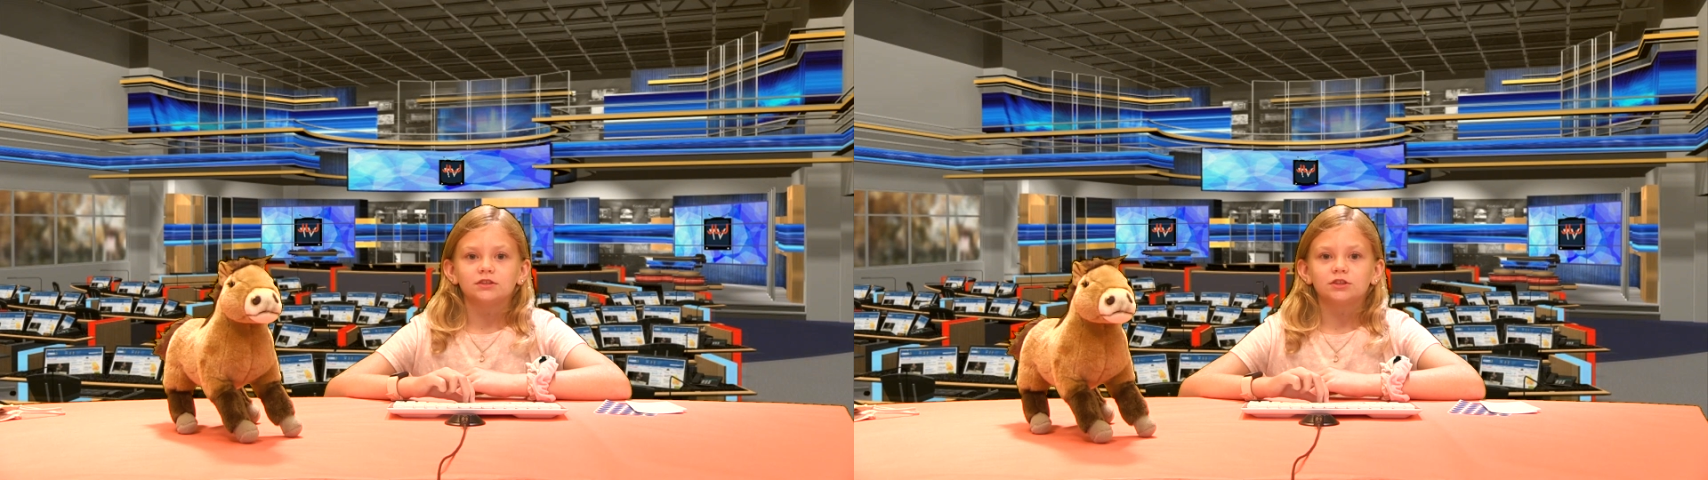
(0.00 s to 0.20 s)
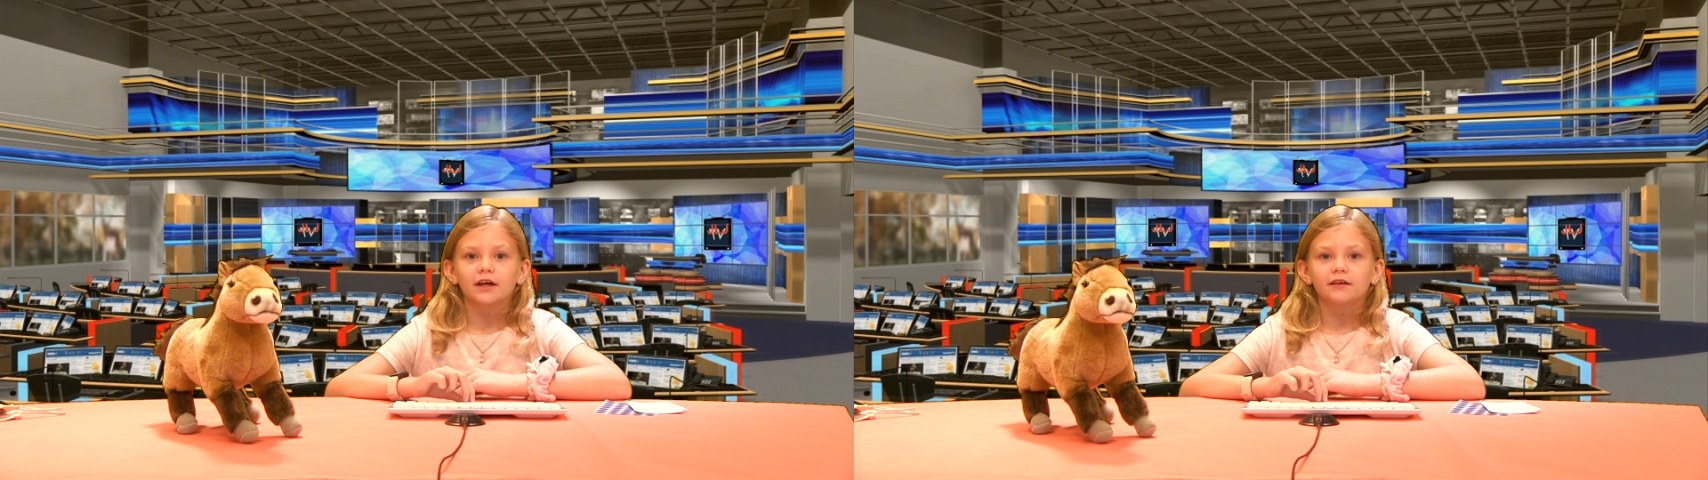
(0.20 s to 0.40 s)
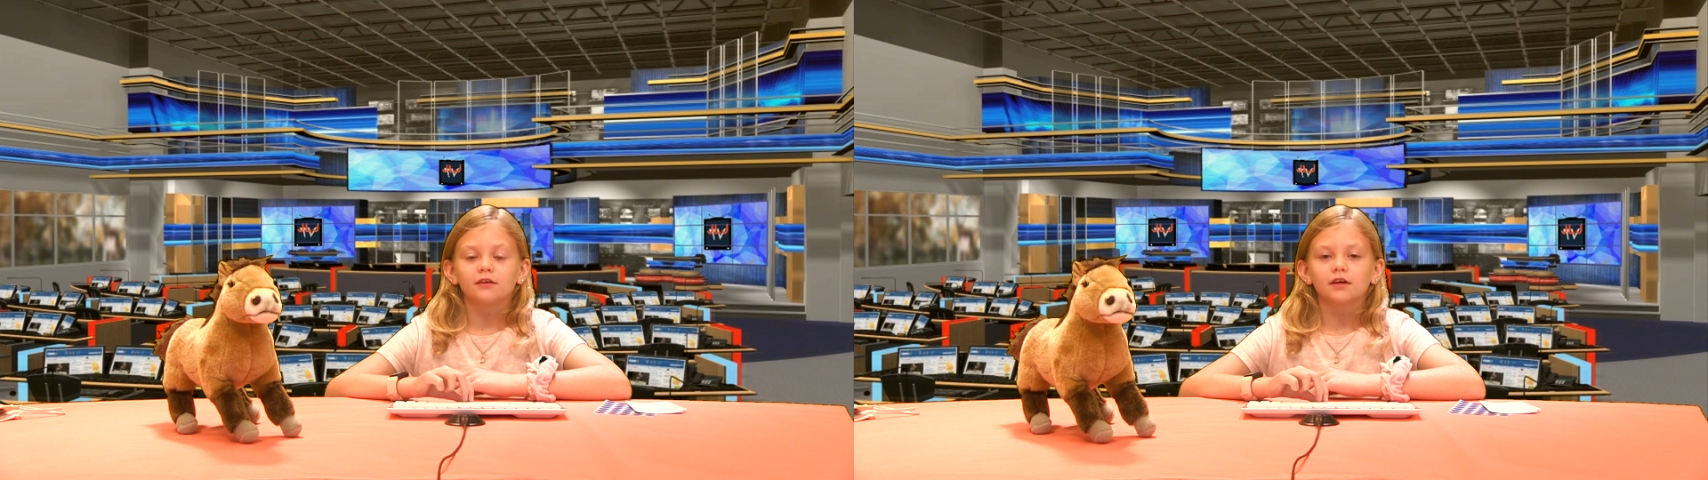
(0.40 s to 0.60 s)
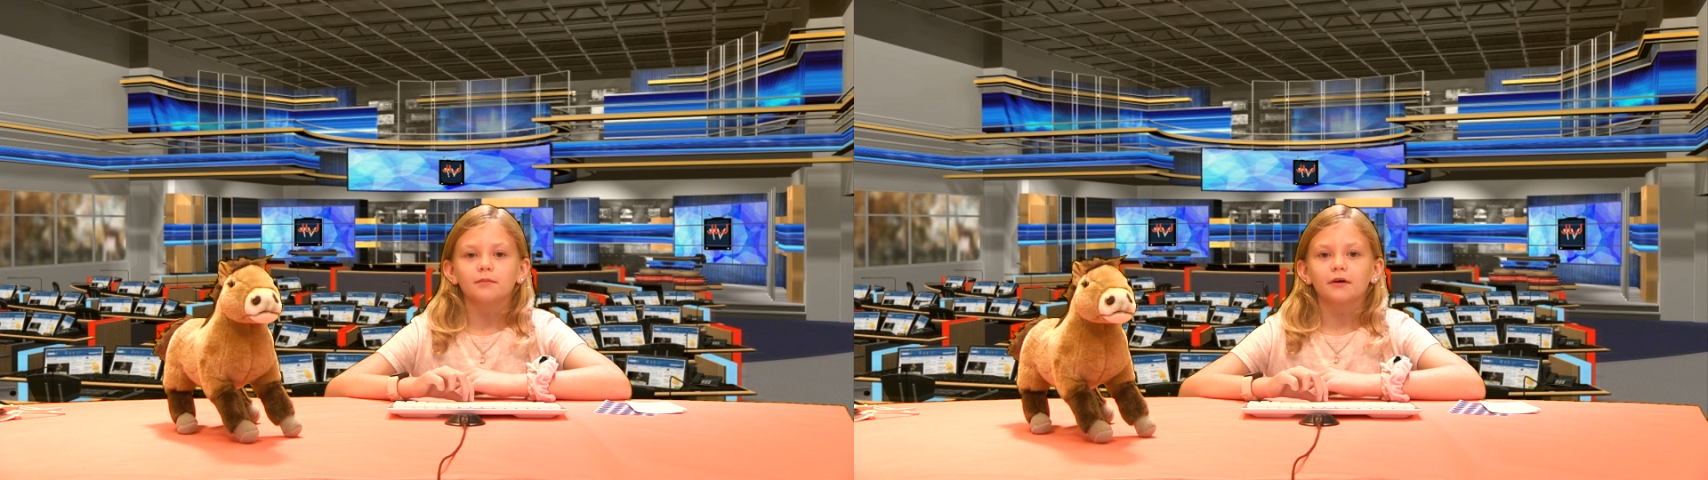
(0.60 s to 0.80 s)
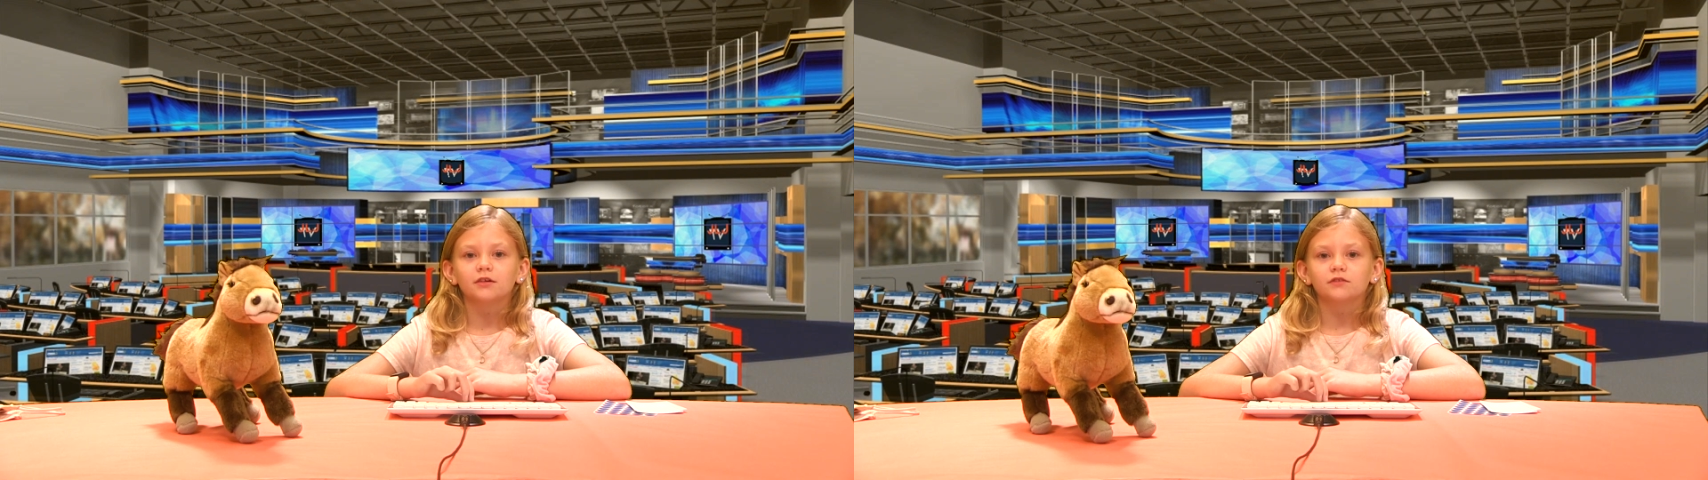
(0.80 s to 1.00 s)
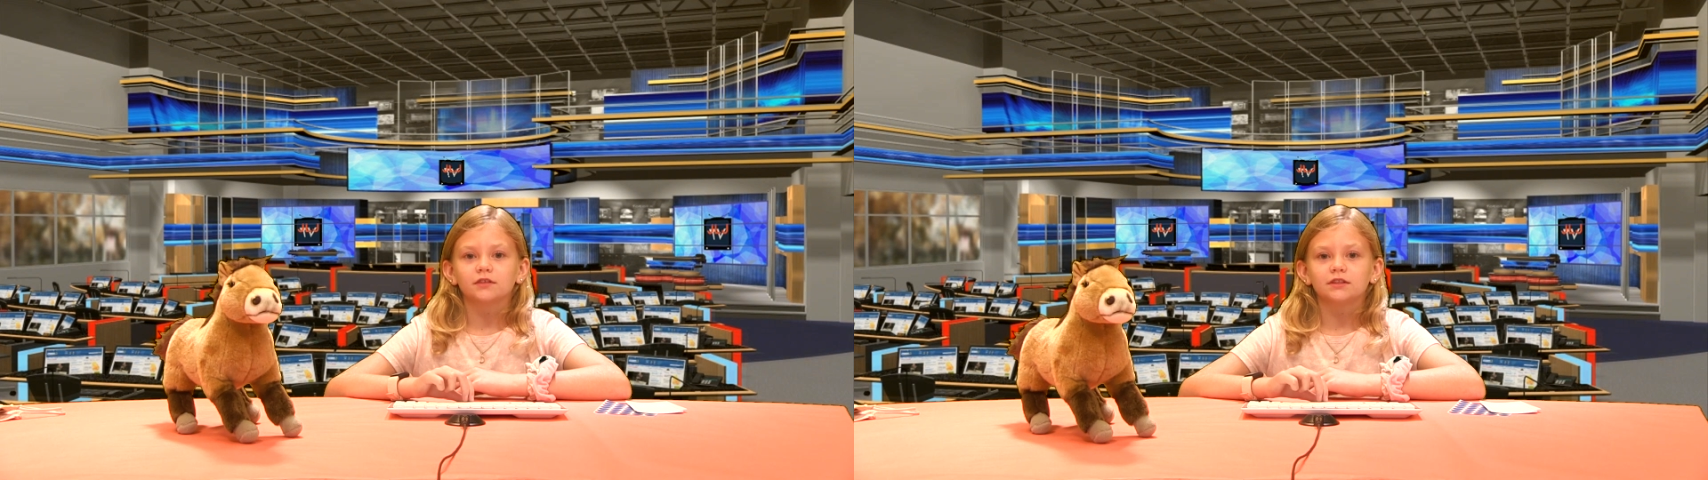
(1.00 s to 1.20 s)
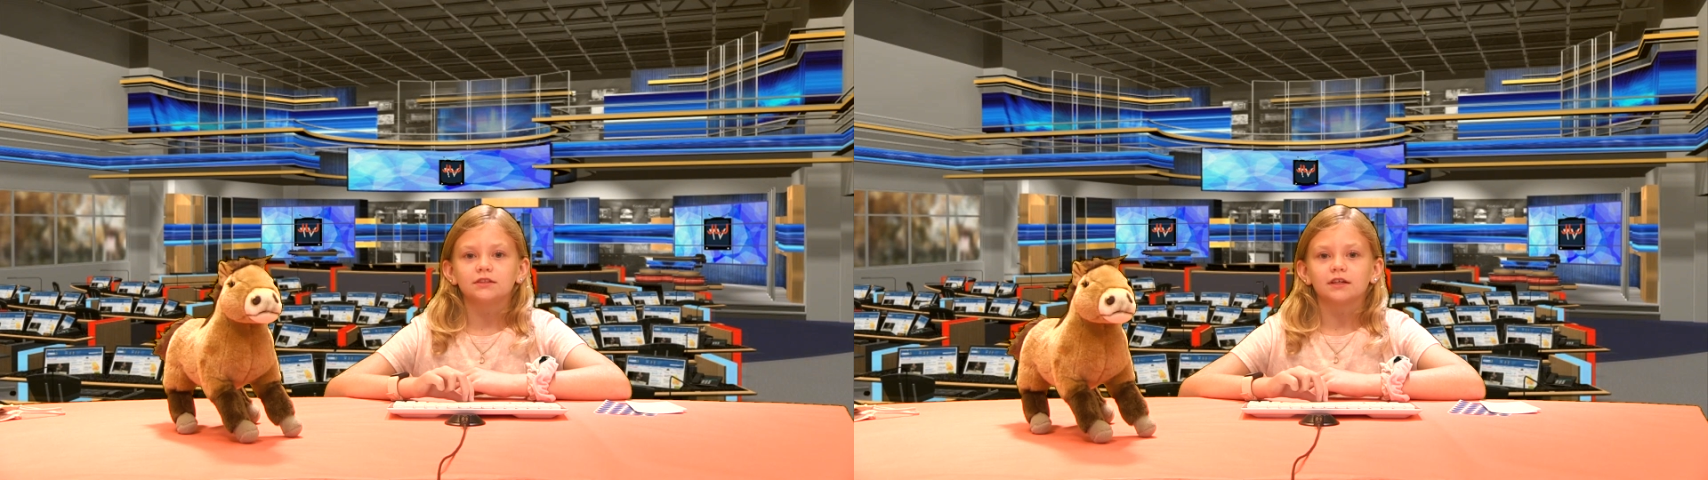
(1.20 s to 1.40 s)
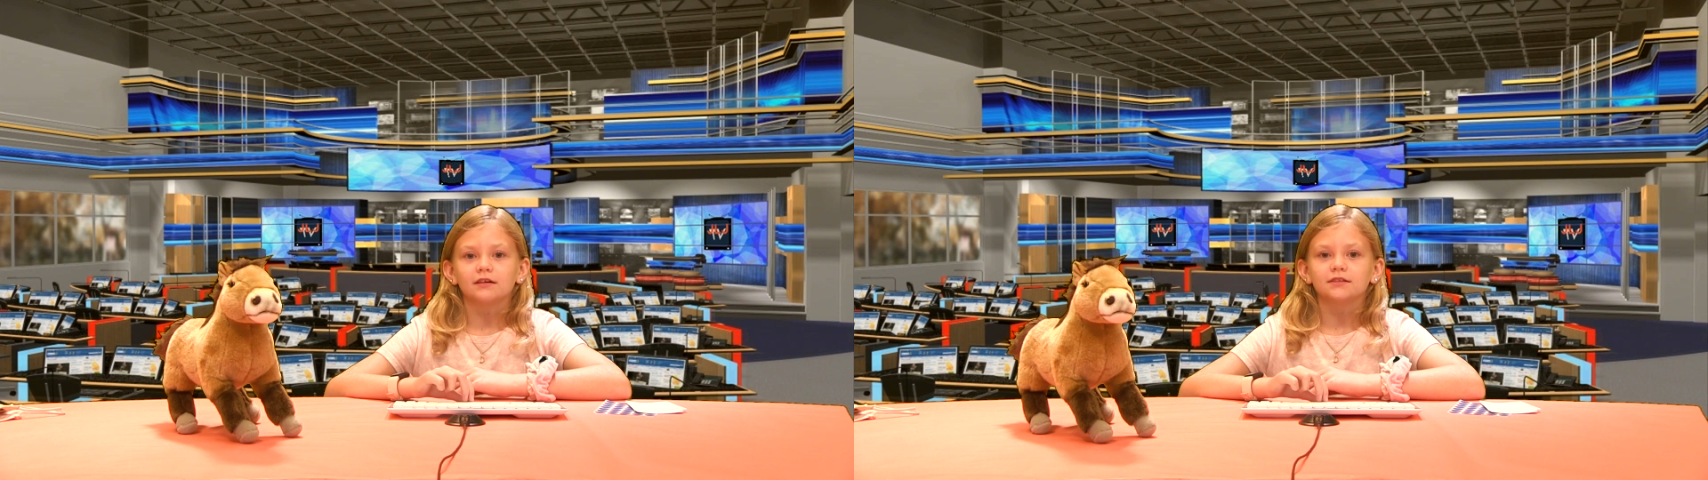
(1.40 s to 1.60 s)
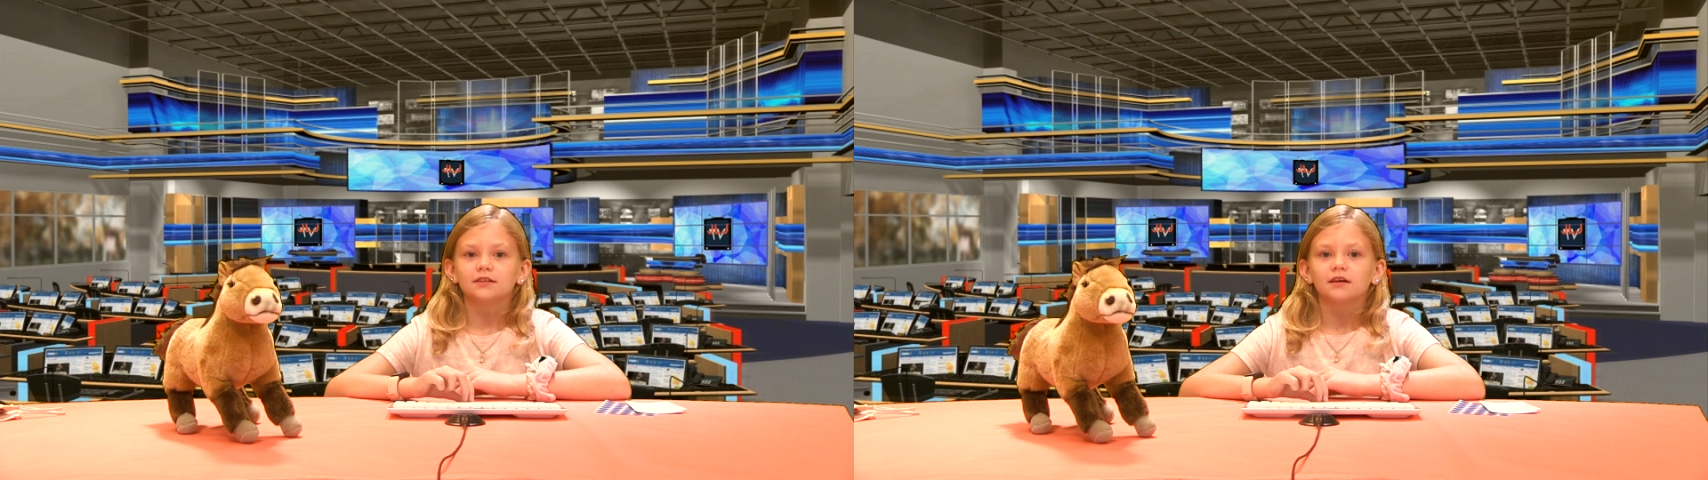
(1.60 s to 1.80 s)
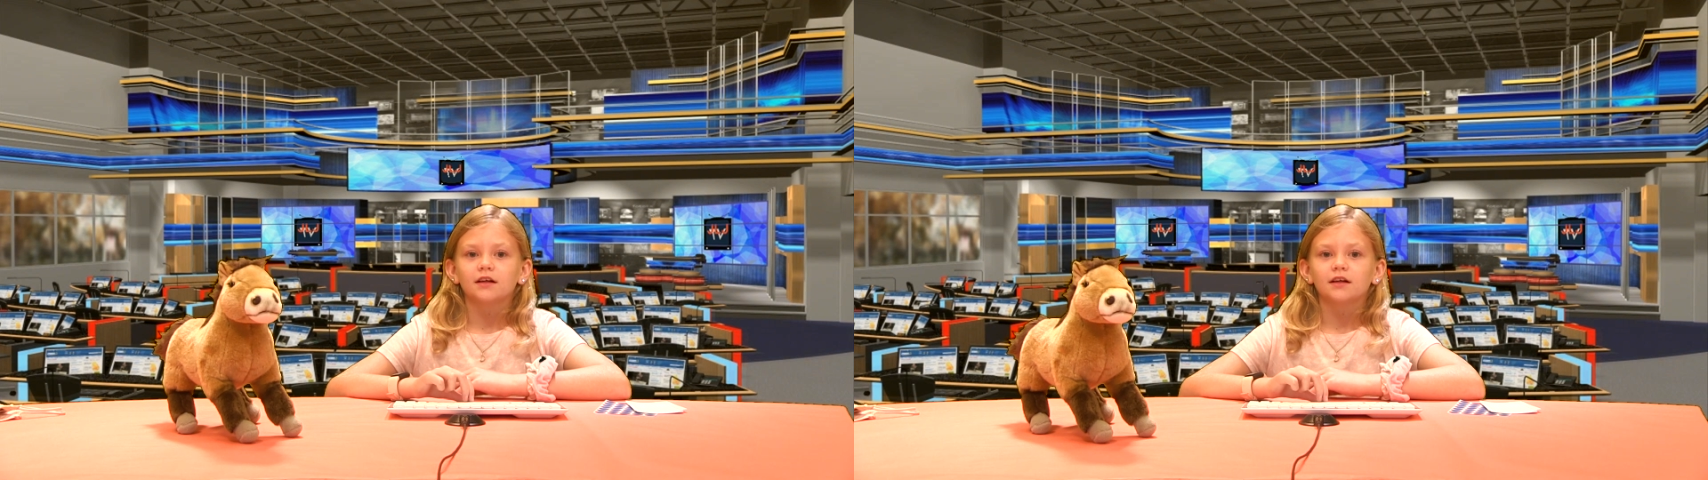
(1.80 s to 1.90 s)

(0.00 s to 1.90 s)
check your emails for details.